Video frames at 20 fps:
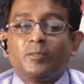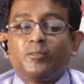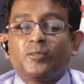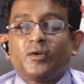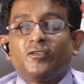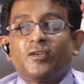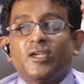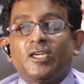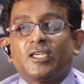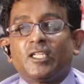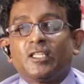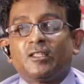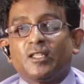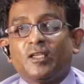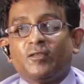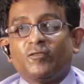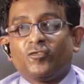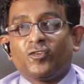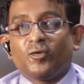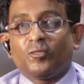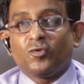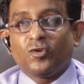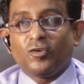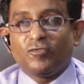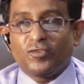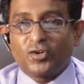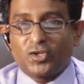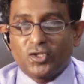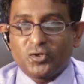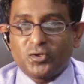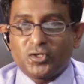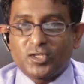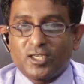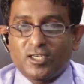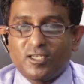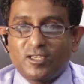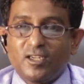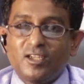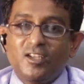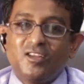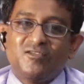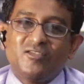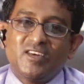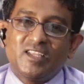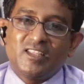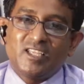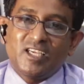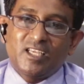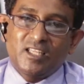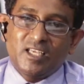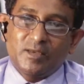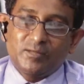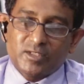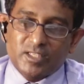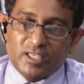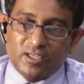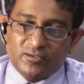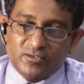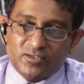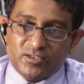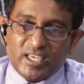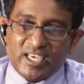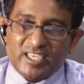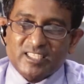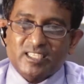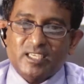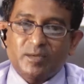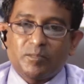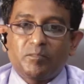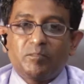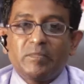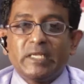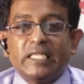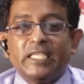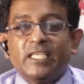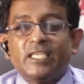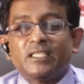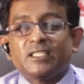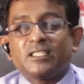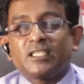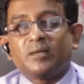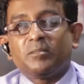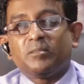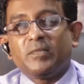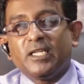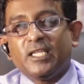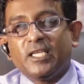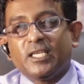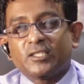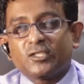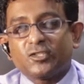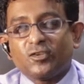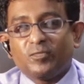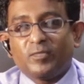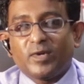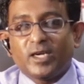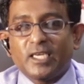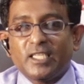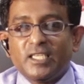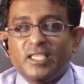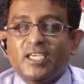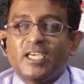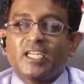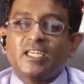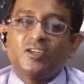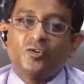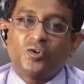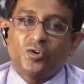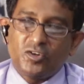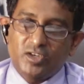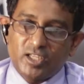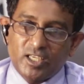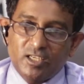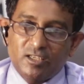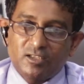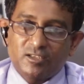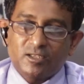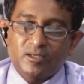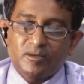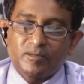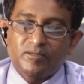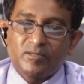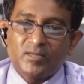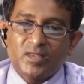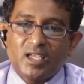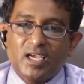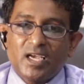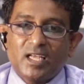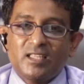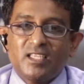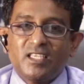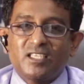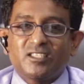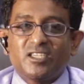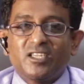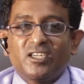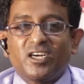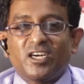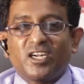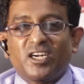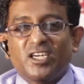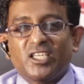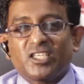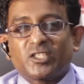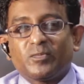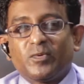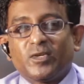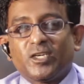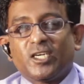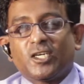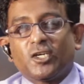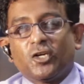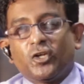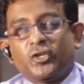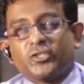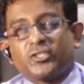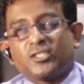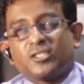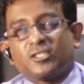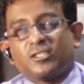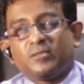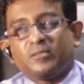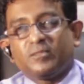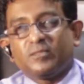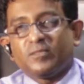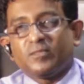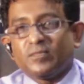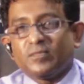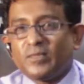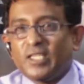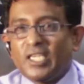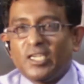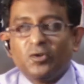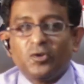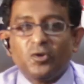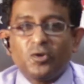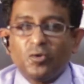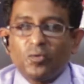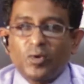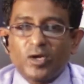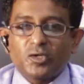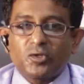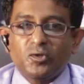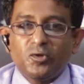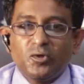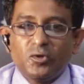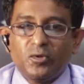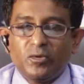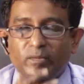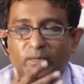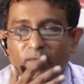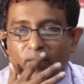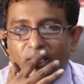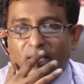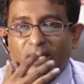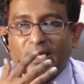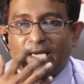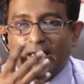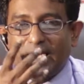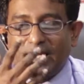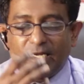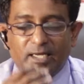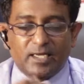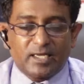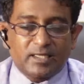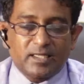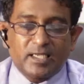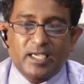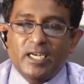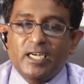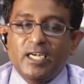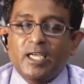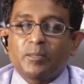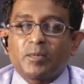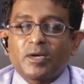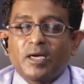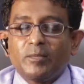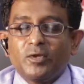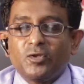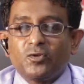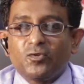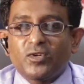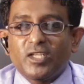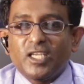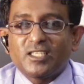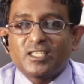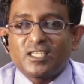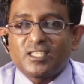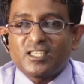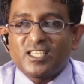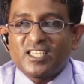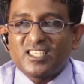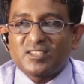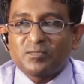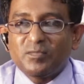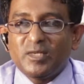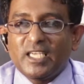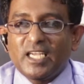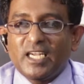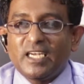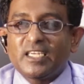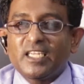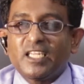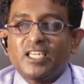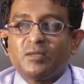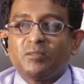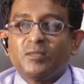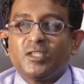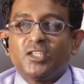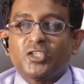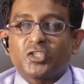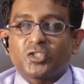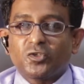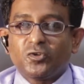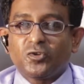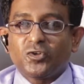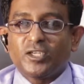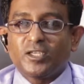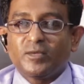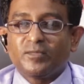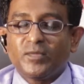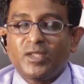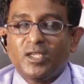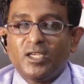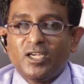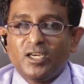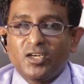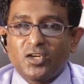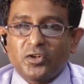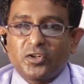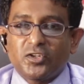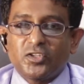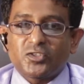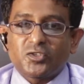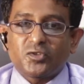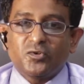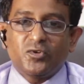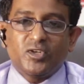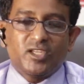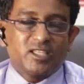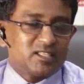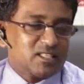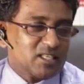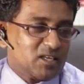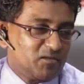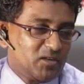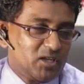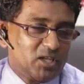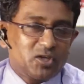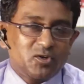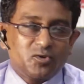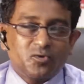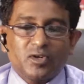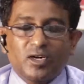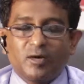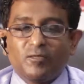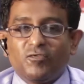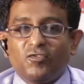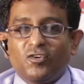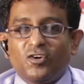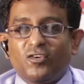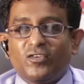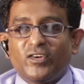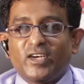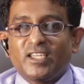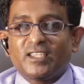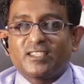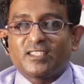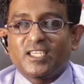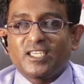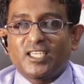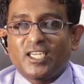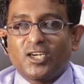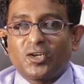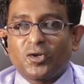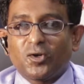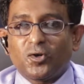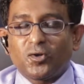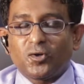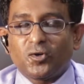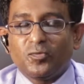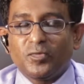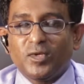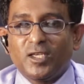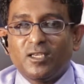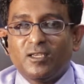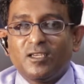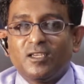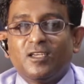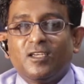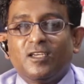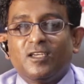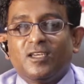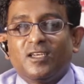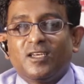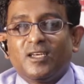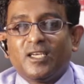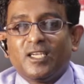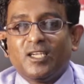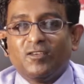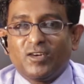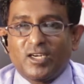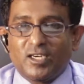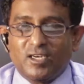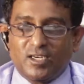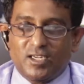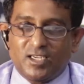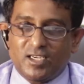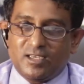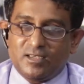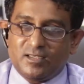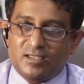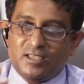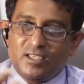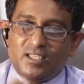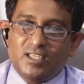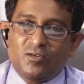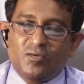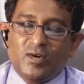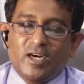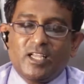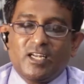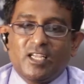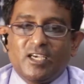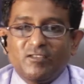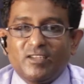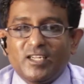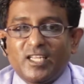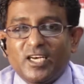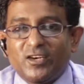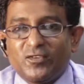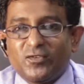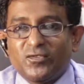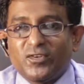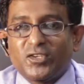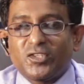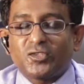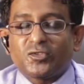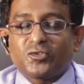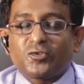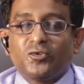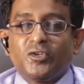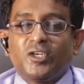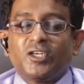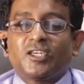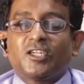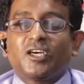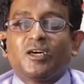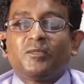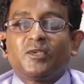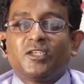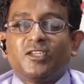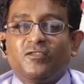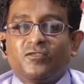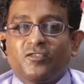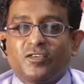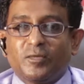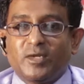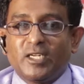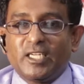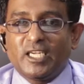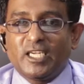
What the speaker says: preventing them from going for tuition, when they themselves accept millions and millions of money and don't teach. And these children are desperate, lost, they don't know what to do, and they end up coming to teachers like me and telling me the story. None of the students are willing to come forward and sit and talk to me. Even in a while I will have a student coming in from a